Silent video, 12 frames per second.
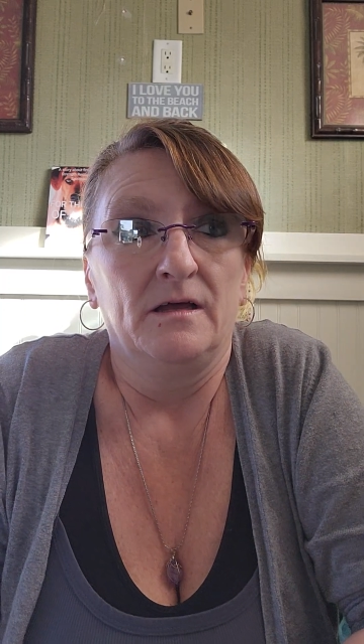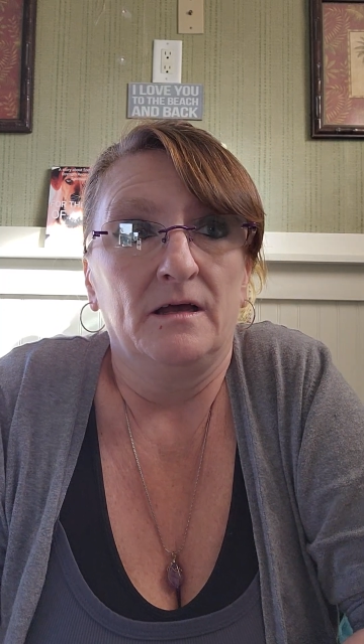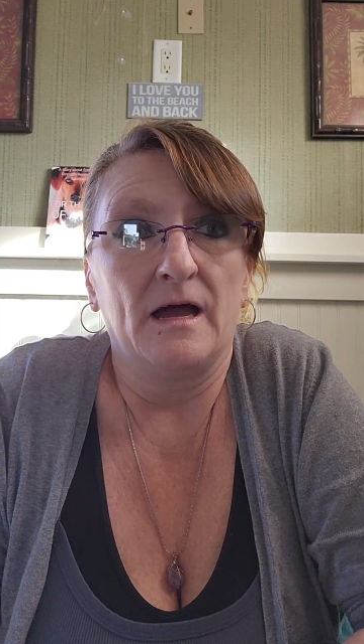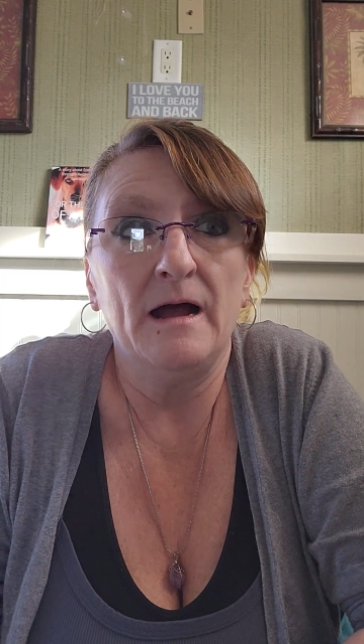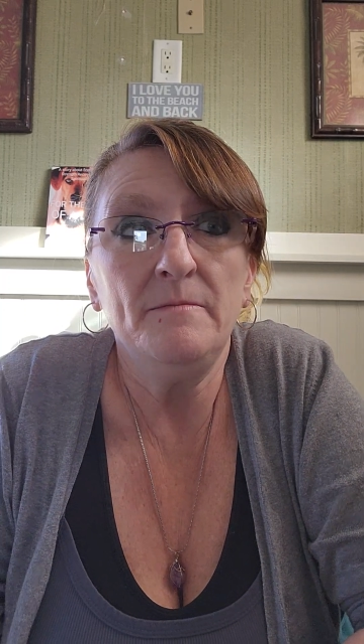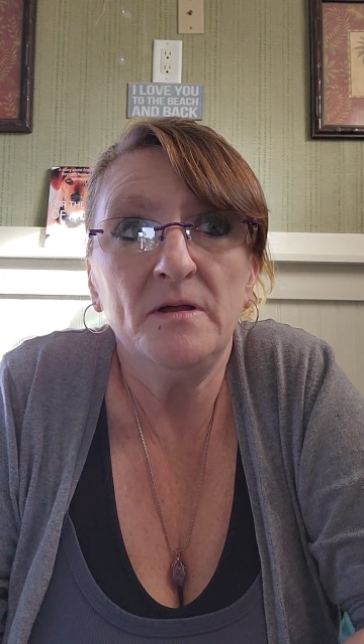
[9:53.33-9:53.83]

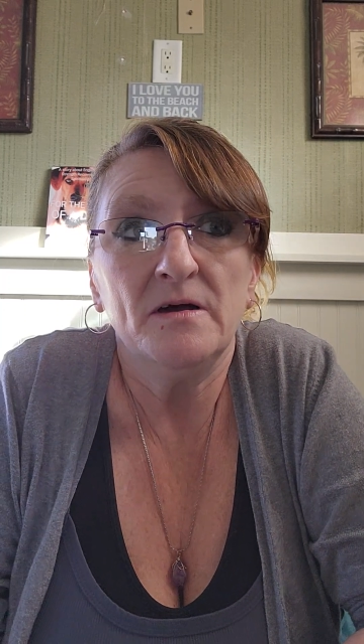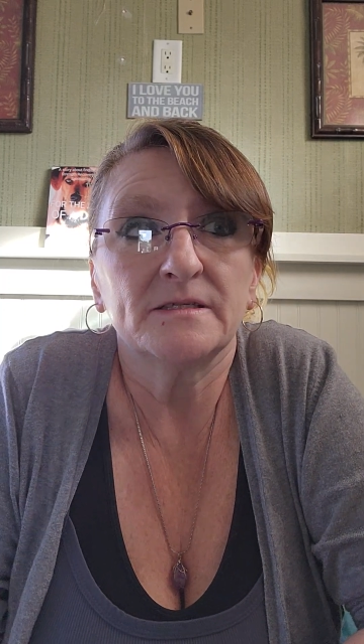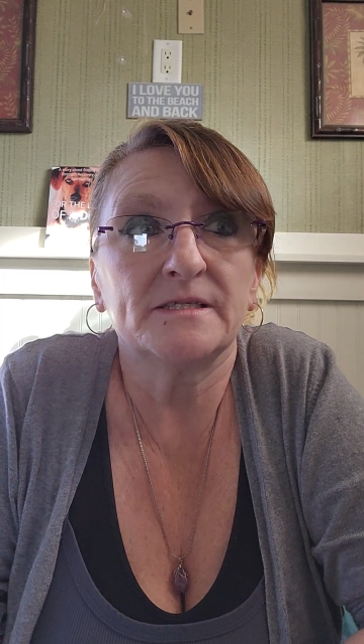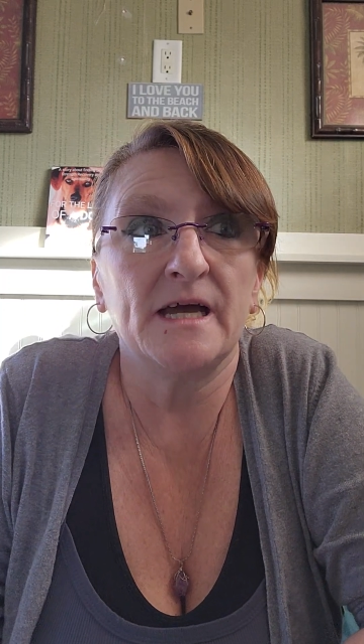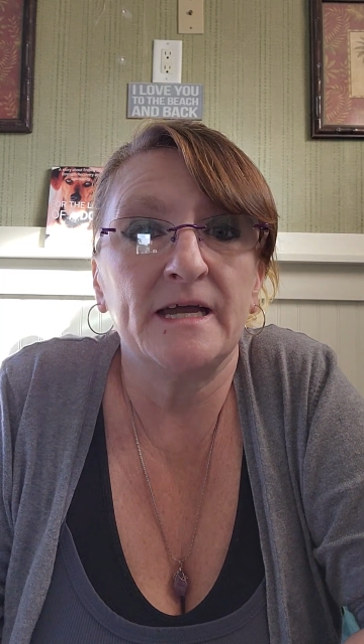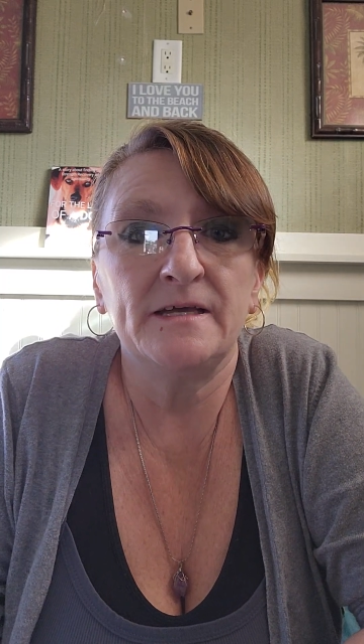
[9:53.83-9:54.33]
I'm not
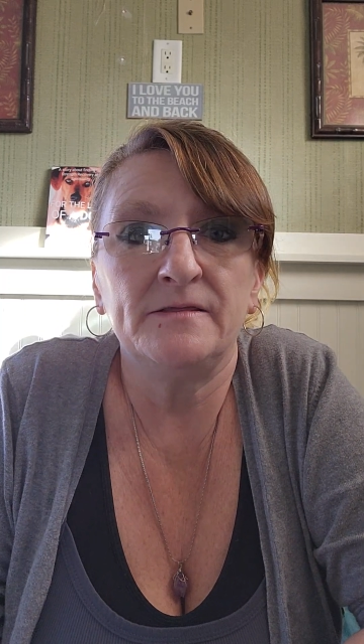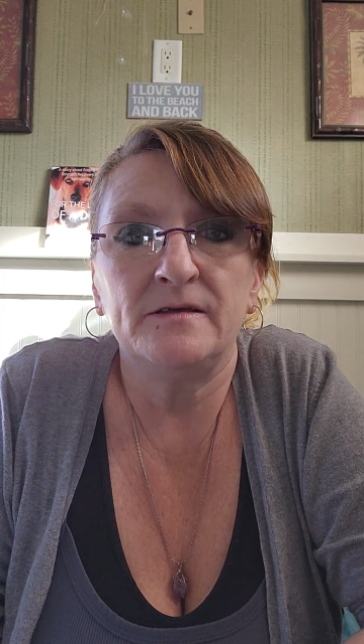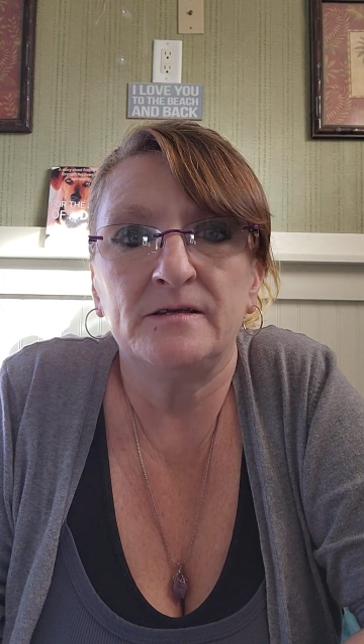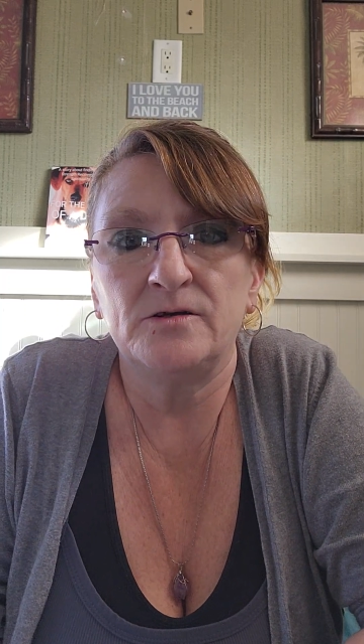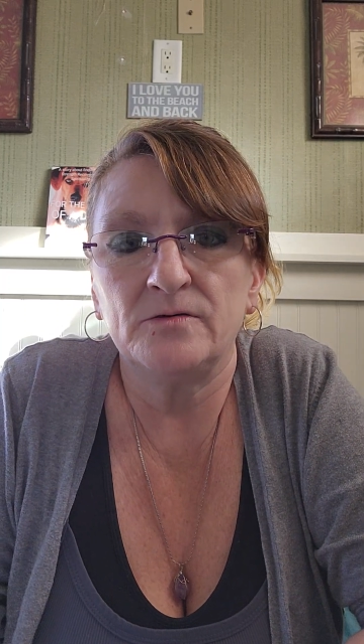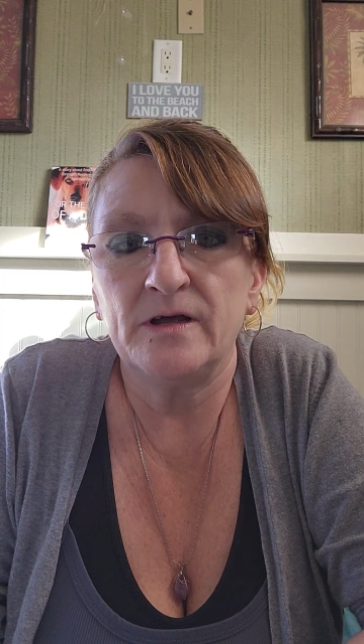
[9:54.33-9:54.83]
saying
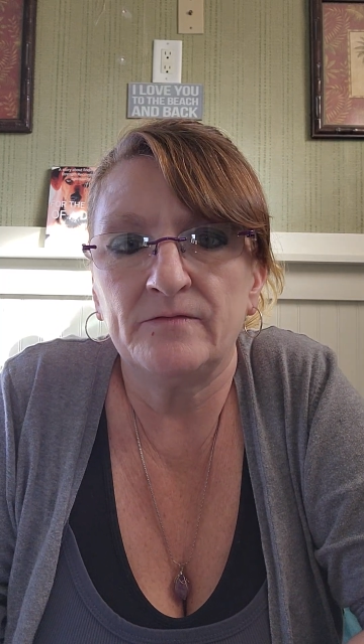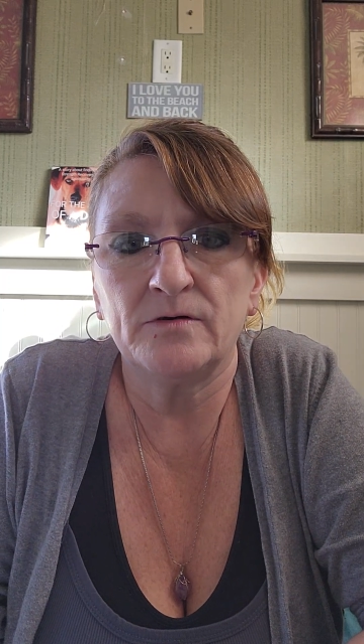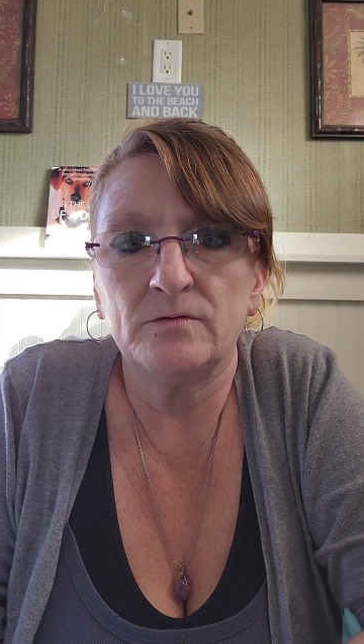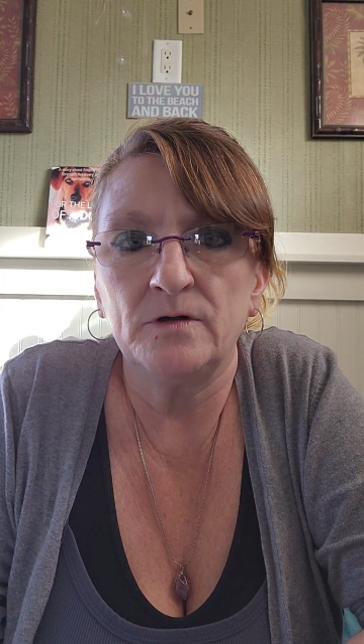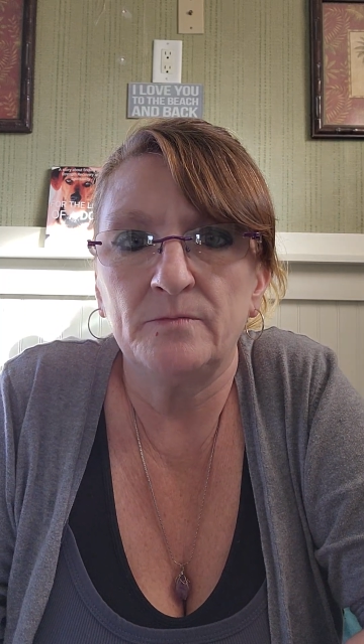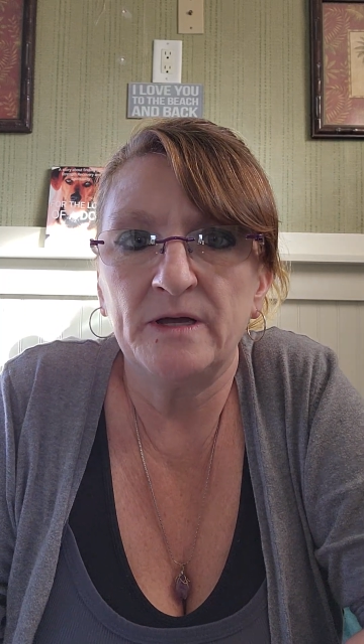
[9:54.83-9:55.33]
that you're never
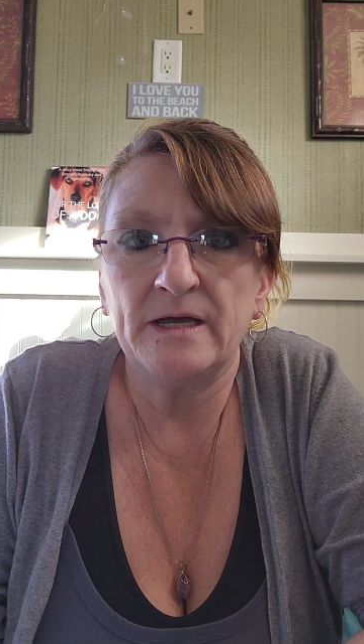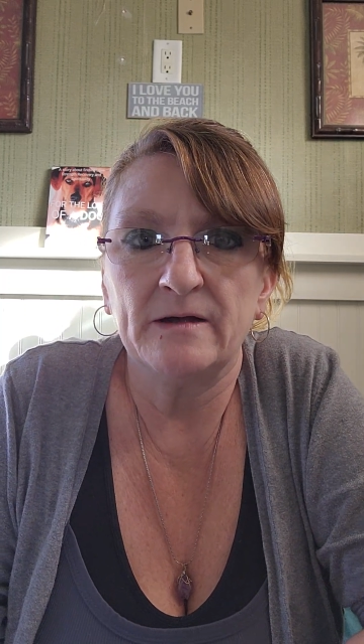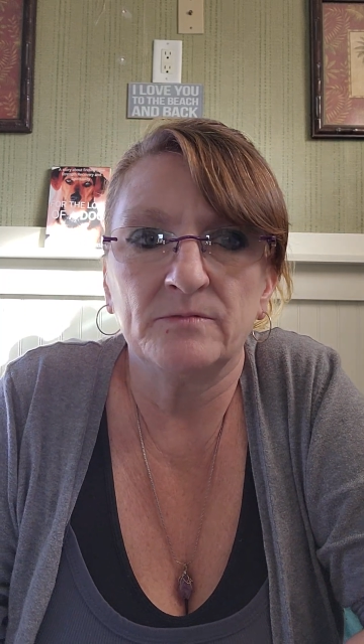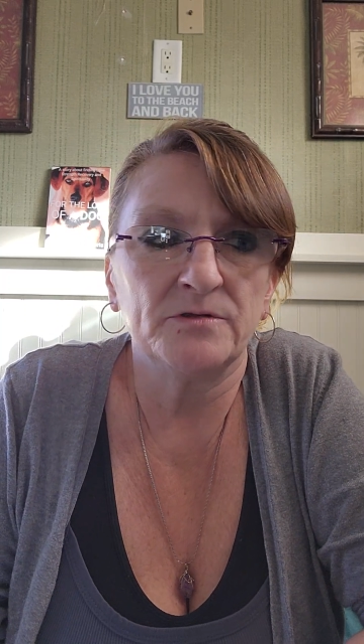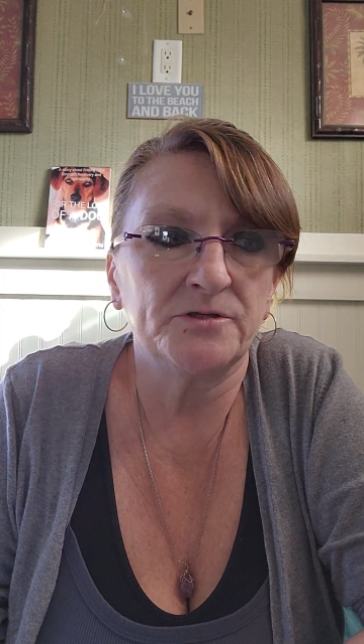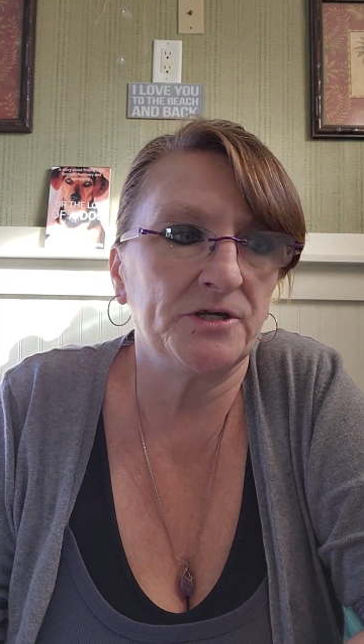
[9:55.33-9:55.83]
going to be
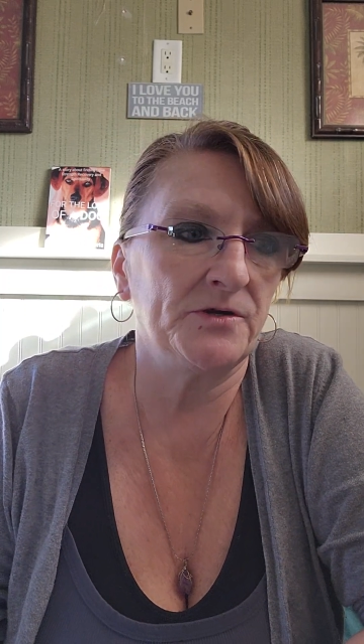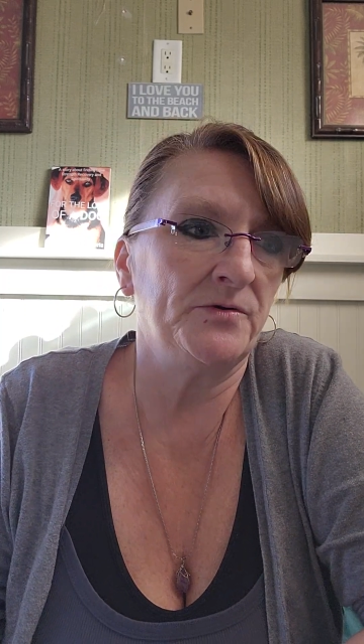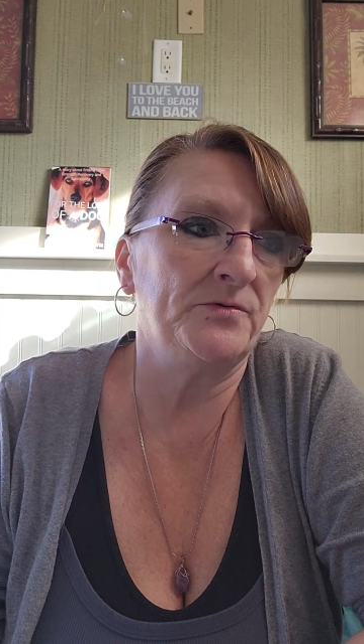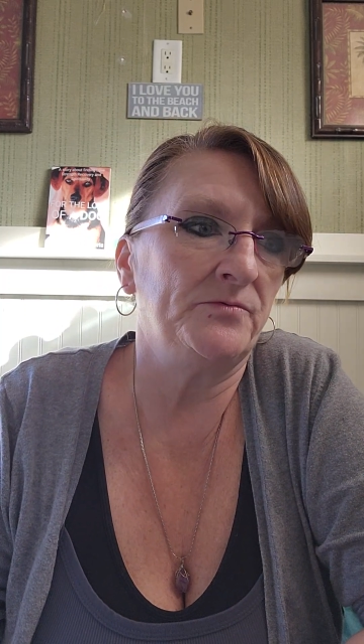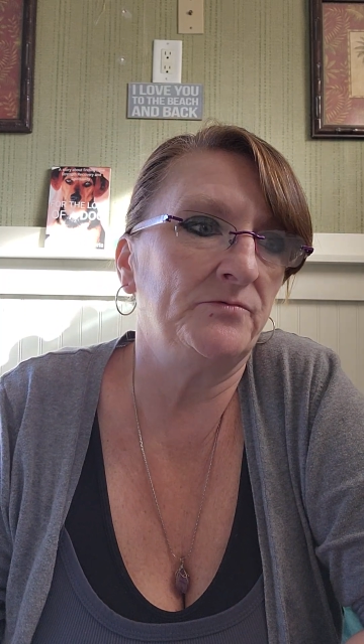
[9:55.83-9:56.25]
able to